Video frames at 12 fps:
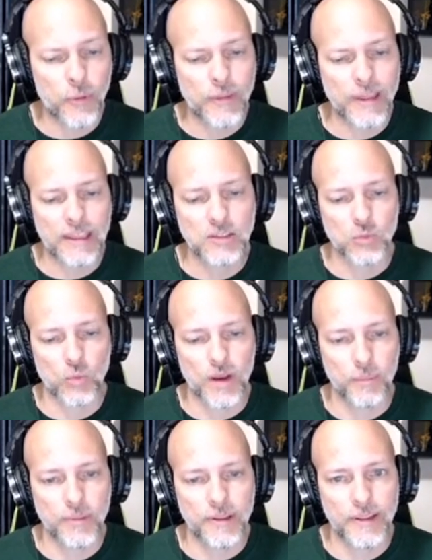gets one
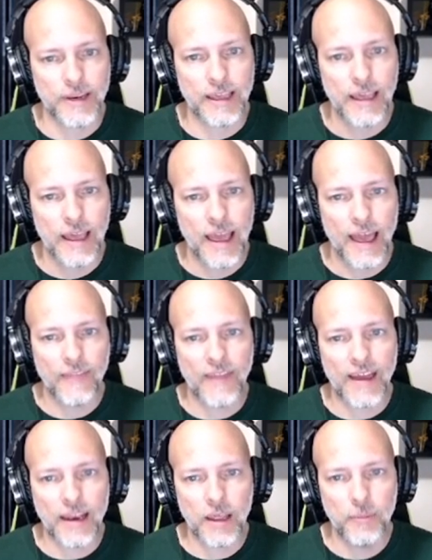ability, and
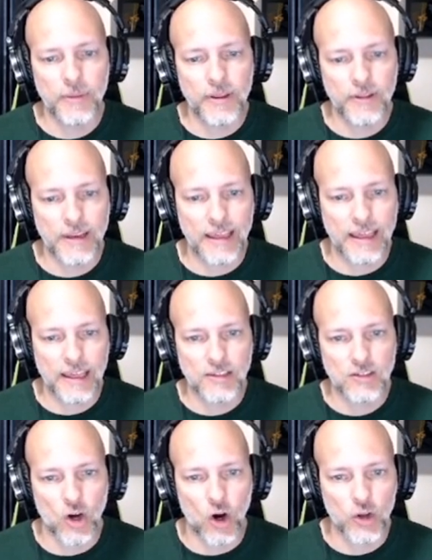that ability is
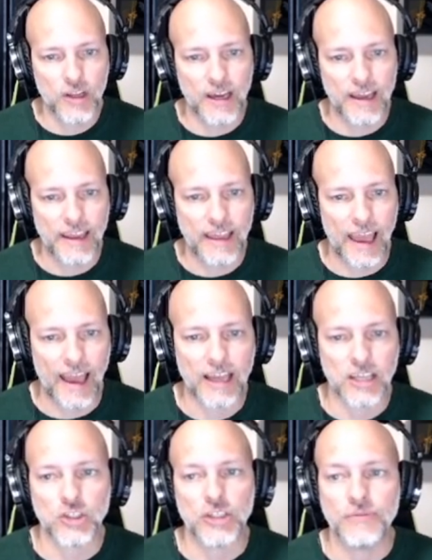called Cunning
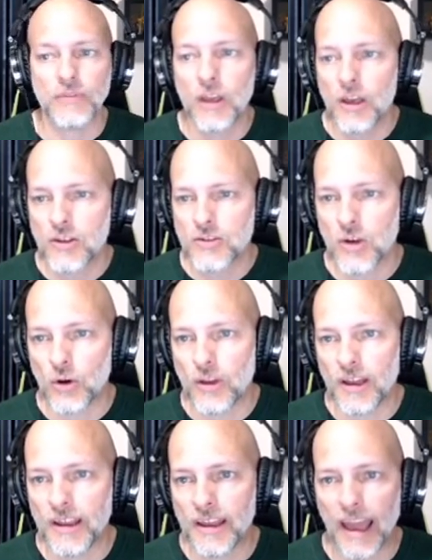Action. So
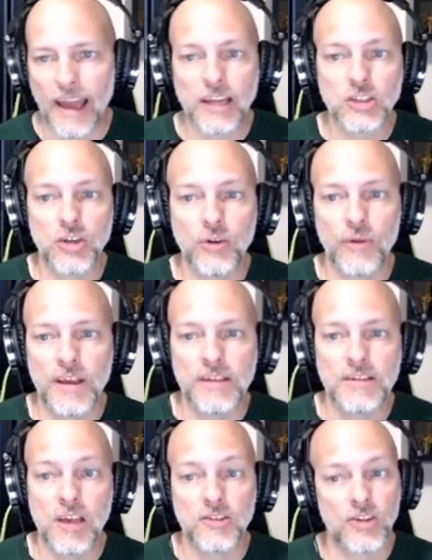Cunning Action reads,
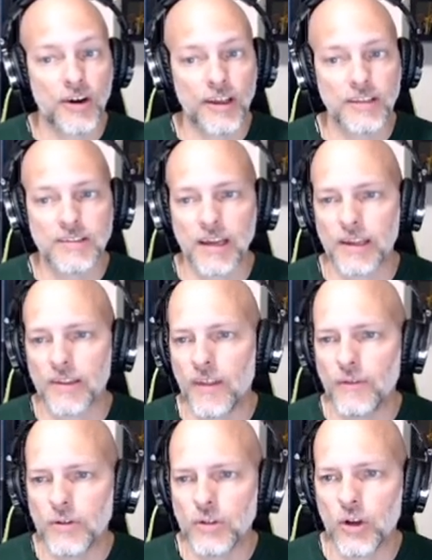starting at second
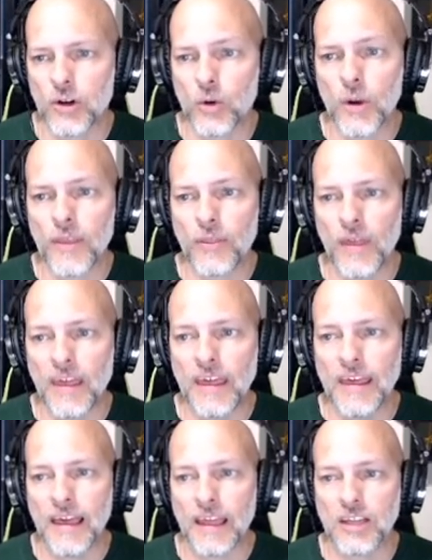level, your quick
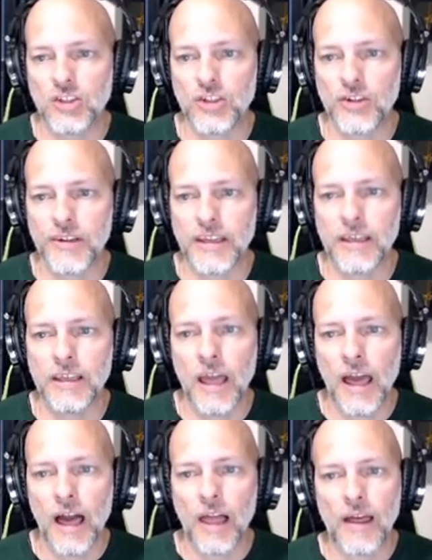thinking and agility
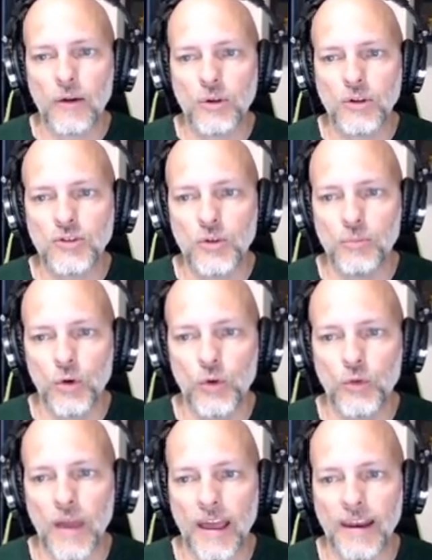allow you to
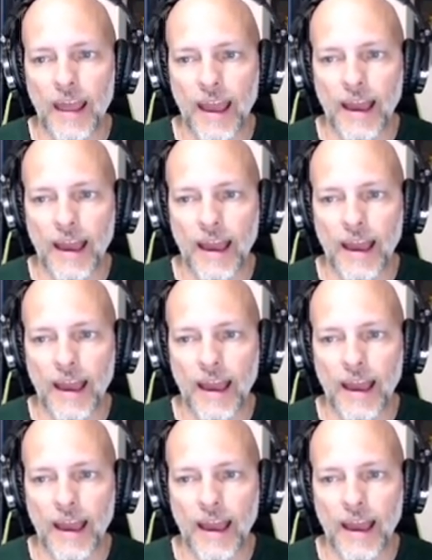move and act